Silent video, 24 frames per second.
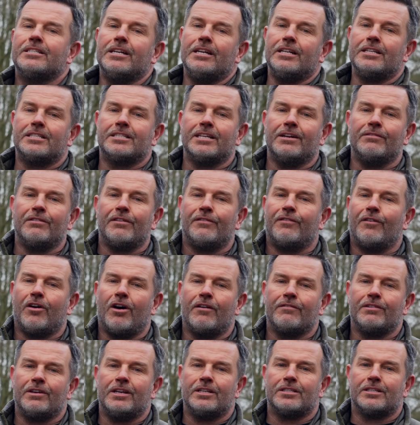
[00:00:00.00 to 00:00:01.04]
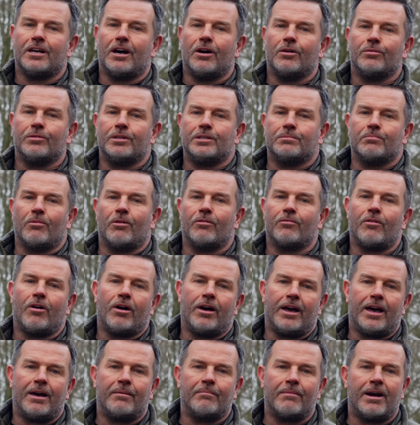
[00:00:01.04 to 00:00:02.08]
nearly 75 years old. He's my
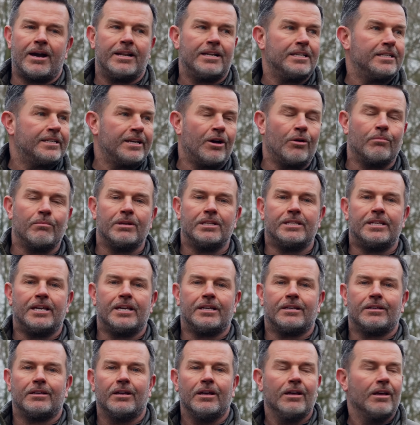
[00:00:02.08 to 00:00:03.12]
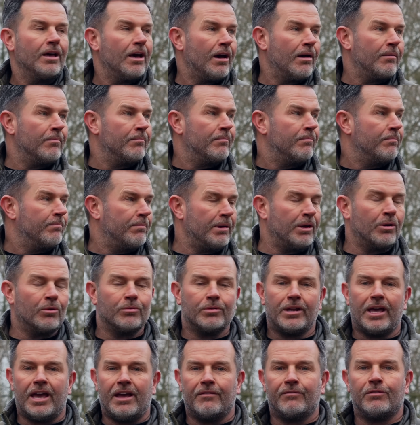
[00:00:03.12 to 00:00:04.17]
right-hand man. He's helped me dig and
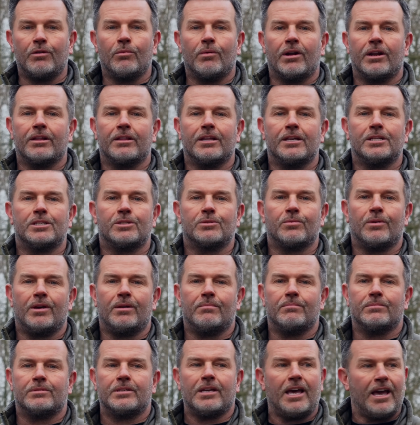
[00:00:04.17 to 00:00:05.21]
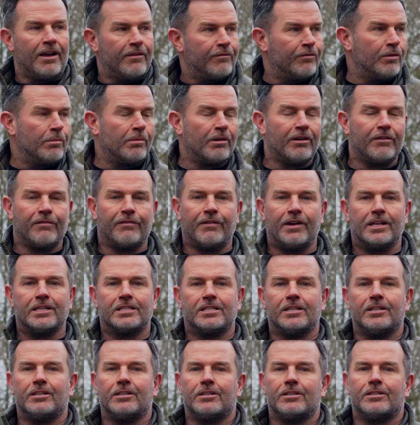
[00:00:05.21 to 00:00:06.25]
build every one of these swims, every bit of
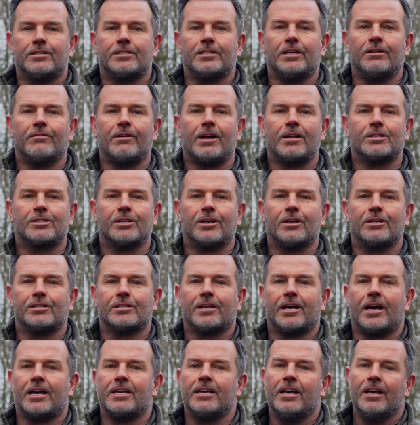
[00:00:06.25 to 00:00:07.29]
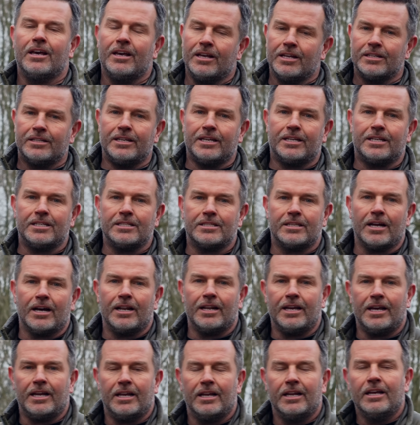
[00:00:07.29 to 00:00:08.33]
fencing that you see around Churchgate. Dickie's
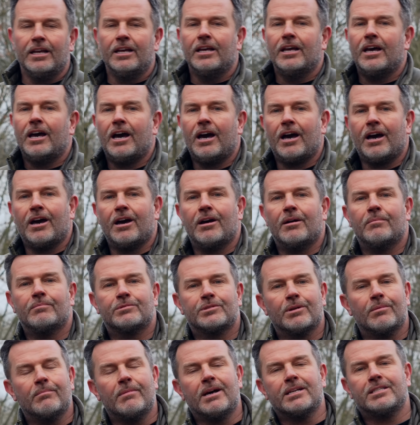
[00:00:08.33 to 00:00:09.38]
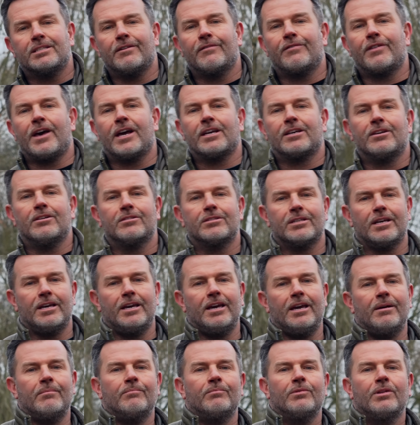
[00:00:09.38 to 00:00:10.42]
done it. So massive thank you to
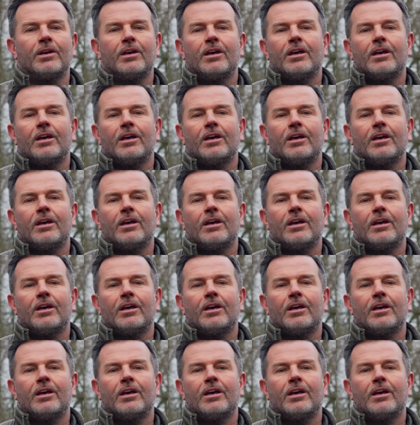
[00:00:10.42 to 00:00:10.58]
him.